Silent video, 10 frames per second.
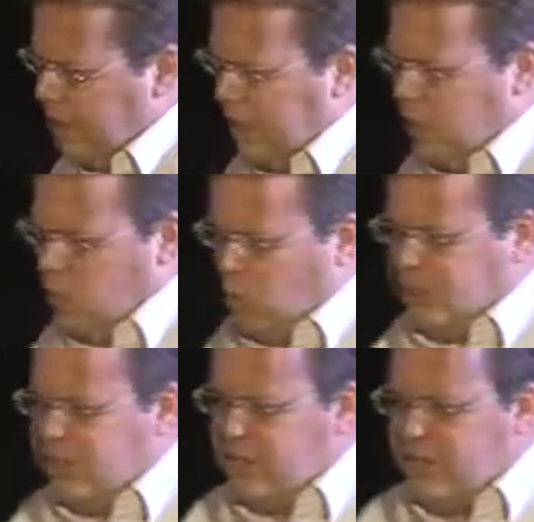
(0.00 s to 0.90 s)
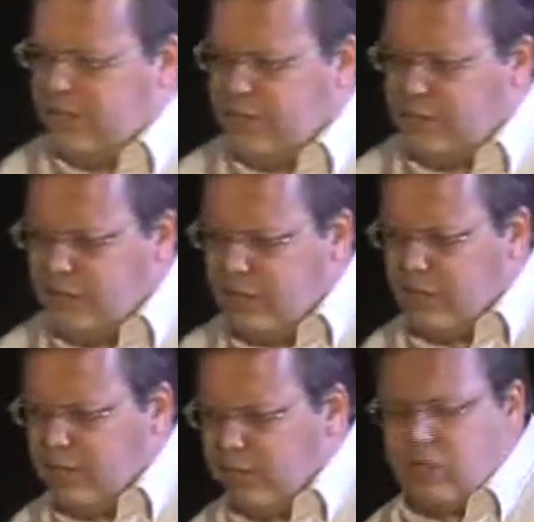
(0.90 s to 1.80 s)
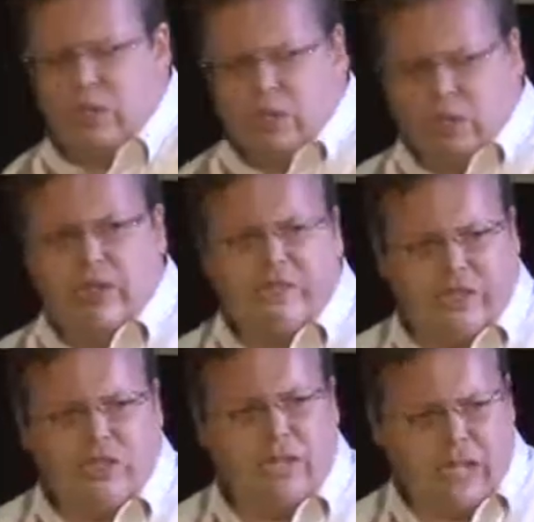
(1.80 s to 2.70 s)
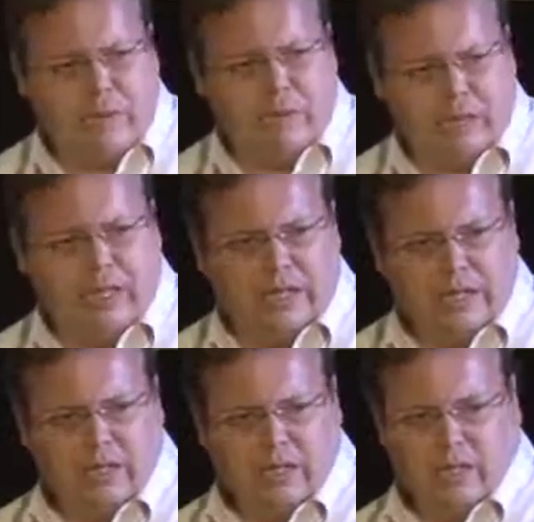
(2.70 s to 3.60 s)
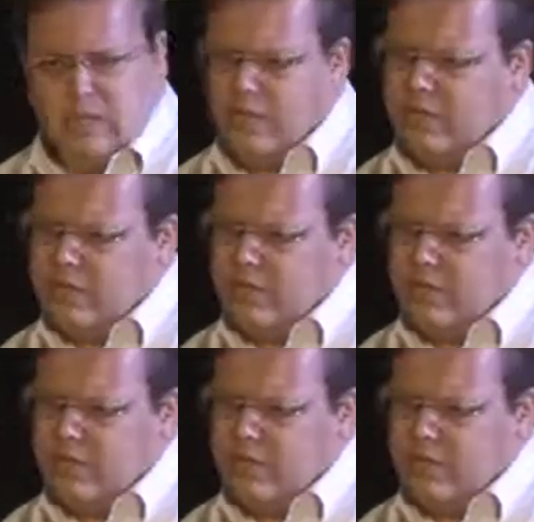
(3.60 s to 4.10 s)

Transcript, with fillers: And one of the things that, because it will eventually happen here,